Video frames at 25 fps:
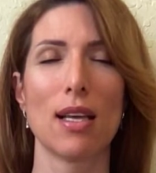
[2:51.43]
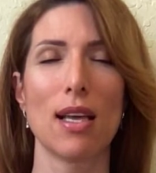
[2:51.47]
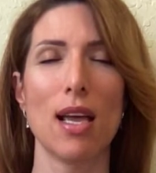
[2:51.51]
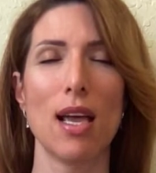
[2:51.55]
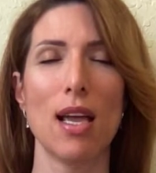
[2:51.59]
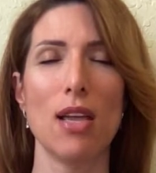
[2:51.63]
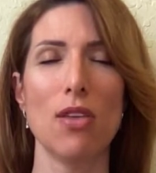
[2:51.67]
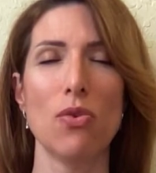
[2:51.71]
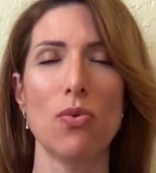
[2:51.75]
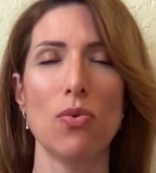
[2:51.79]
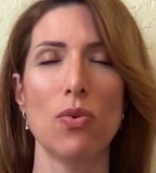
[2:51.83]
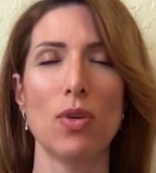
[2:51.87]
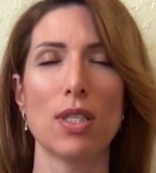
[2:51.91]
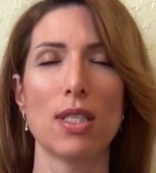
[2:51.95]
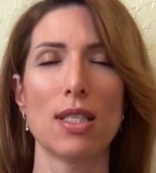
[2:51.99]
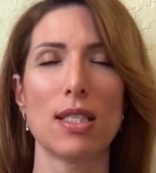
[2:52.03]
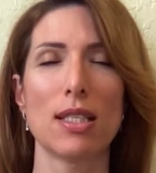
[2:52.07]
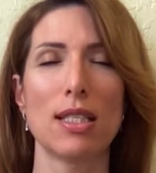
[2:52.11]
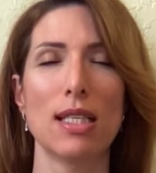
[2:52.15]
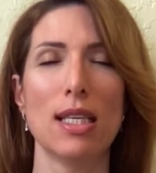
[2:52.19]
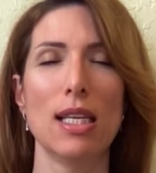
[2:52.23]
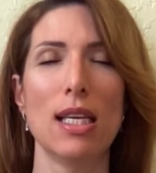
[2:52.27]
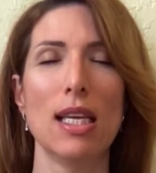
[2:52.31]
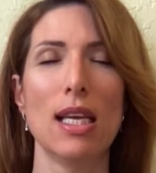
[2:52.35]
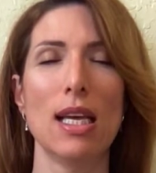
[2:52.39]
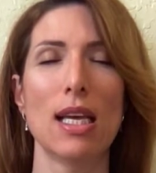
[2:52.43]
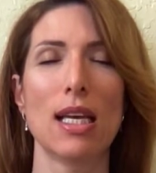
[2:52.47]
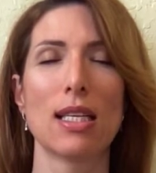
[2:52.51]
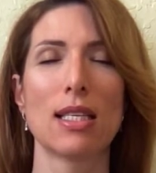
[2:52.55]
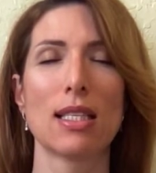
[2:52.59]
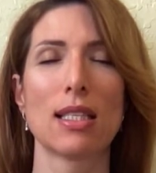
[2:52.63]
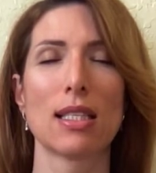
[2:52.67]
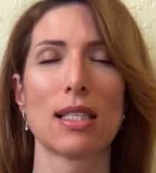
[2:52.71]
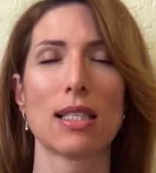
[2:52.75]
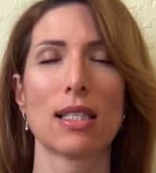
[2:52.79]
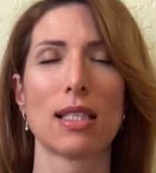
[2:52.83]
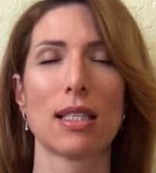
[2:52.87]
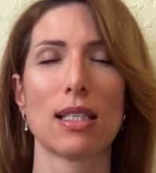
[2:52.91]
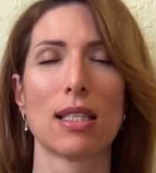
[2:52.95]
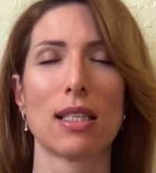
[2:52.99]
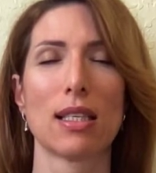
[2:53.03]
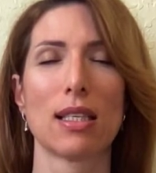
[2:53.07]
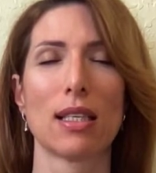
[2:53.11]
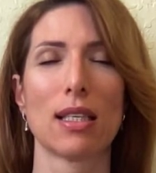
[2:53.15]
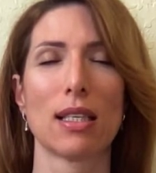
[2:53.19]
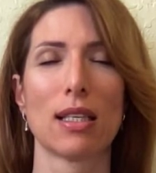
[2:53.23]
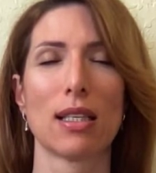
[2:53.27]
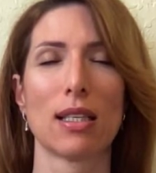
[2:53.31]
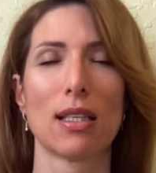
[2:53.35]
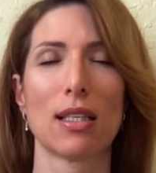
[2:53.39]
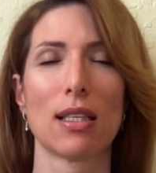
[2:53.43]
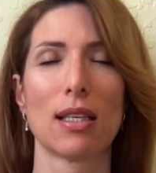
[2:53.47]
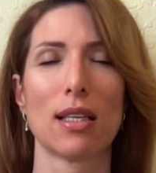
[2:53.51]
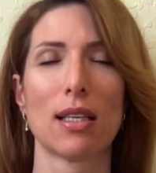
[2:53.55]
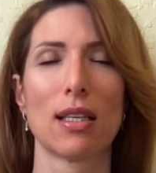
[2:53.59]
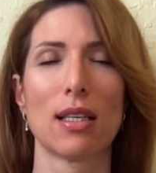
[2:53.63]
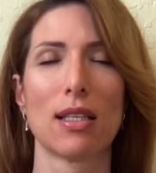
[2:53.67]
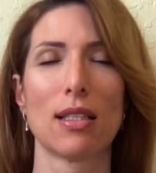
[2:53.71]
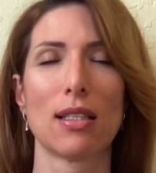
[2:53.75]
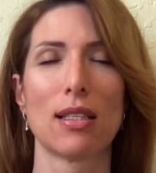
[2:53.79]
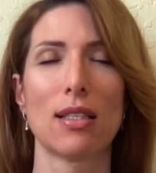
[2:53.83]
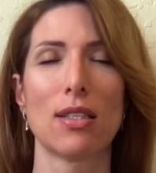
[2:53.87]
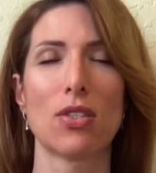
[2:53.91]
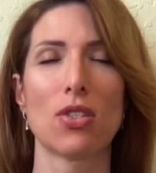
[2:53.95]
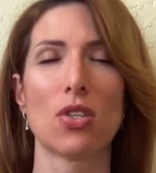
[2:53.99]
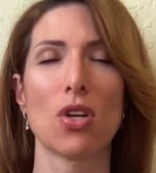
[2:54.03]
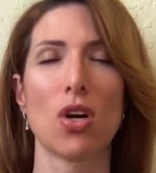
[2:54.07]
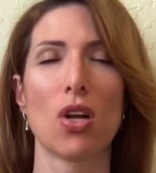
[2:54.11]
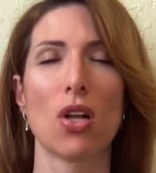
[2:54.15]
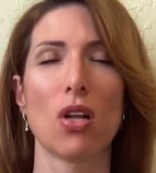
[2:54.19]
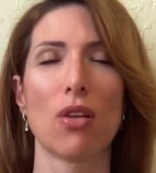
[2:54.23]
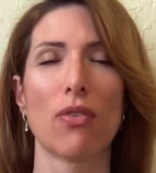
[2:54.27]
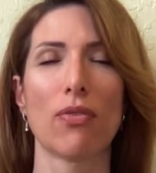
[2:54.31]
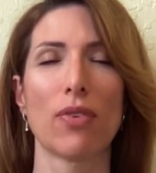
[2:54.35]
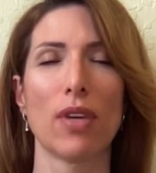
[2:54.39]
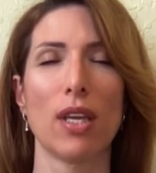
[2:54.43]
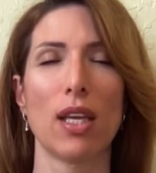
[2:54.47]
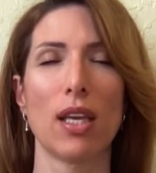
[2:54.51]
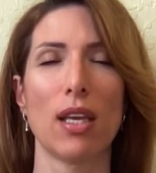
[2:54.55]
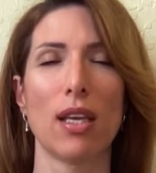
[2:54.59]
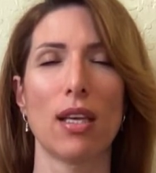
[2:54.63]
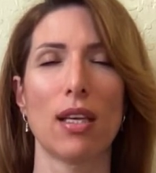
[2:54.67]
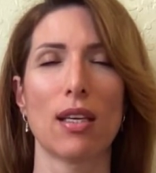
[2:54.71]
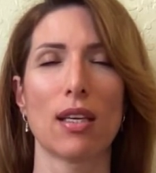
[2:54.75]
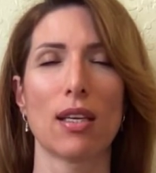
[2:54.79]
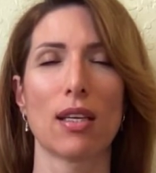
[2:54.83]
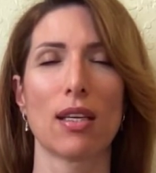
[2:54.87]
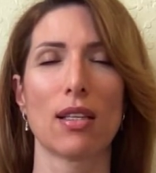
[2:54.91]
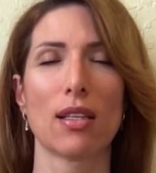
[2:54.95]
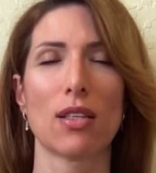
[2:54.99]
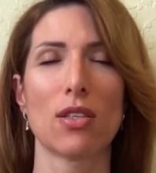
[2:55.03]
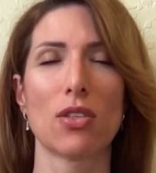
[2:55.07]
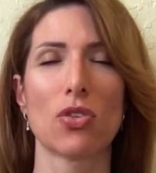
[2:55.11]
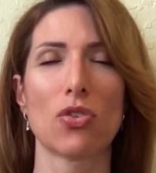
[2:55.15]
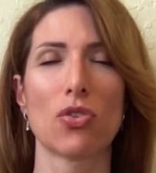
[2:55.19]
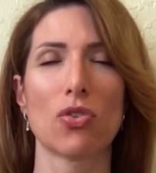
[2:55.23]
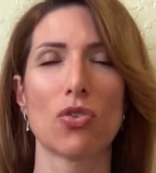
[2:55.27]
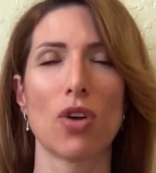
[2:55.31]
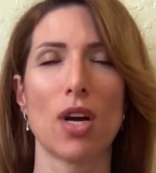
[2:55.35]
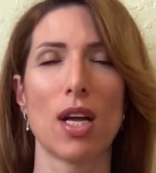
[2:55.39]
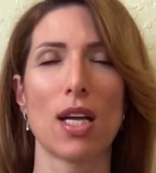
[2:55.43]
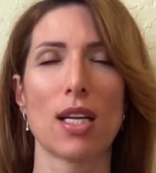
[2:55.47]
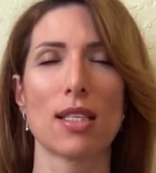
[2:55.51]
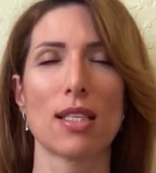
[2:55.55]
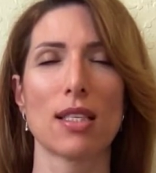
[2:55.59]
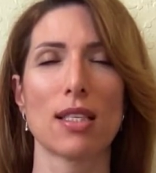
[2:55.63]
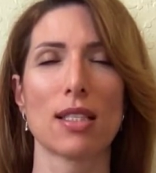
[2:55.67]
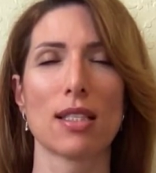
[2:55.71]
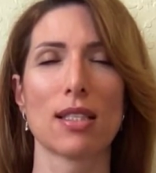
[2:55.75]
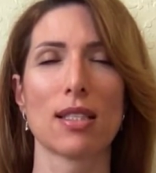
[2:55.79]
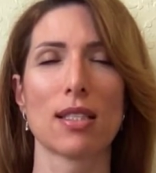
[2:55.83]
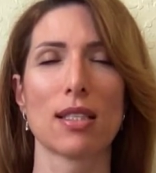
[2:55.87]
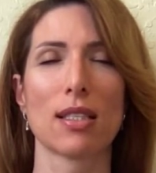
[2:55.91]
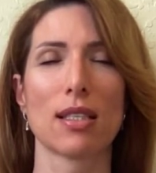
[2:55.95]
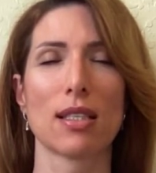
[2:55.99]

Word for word: and you will see it dissolving the stress